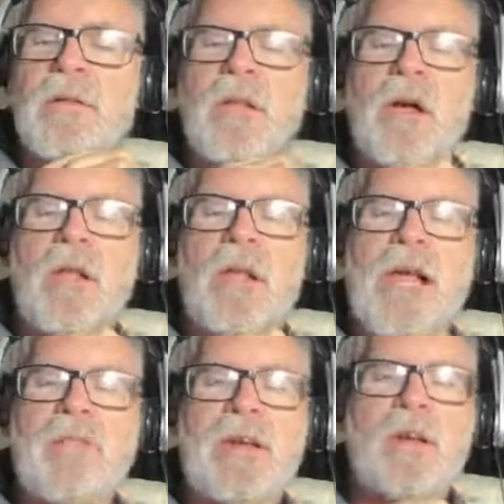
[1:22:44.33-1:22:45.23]
Y'all
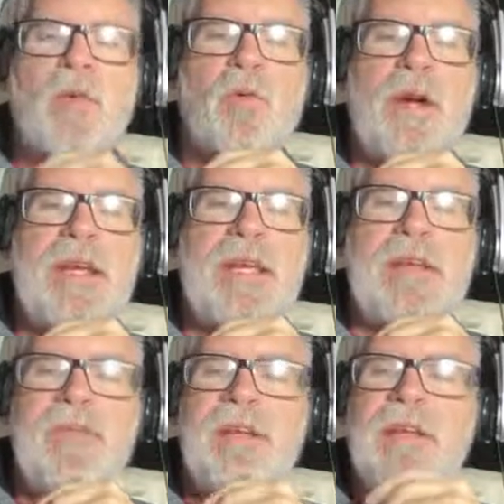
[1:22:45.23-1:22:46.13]
have a great
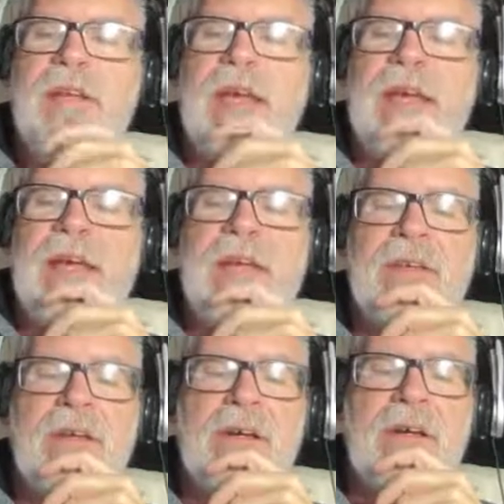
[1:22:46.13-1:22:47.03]
evening, and